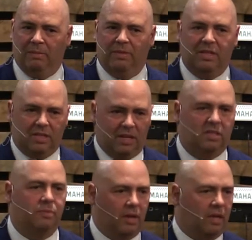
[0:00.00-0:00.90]
This
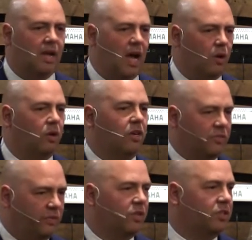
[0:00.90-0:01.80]
intimate encounter is
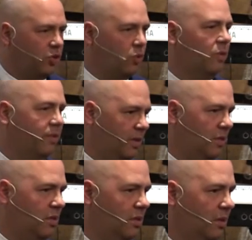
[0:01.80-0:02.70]
for the two of
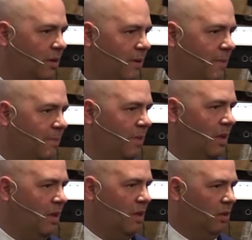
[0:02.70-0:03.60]
us.
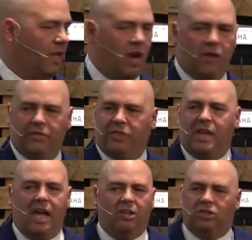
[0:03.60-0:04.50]
Let everything
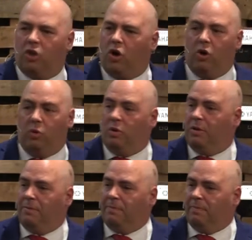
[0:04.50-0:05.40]
else go.
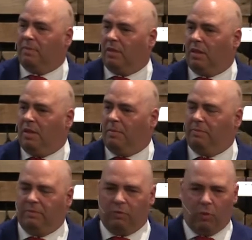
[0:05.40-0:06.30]

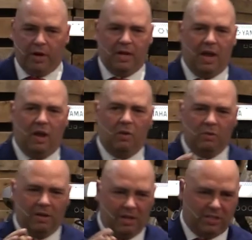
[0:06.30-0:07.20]
Right
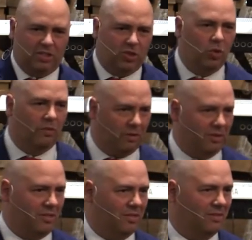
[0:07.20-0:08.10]
now, it's the two of
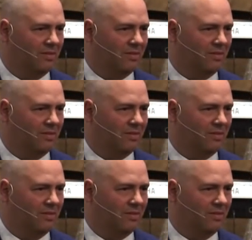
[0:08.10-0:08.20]
us.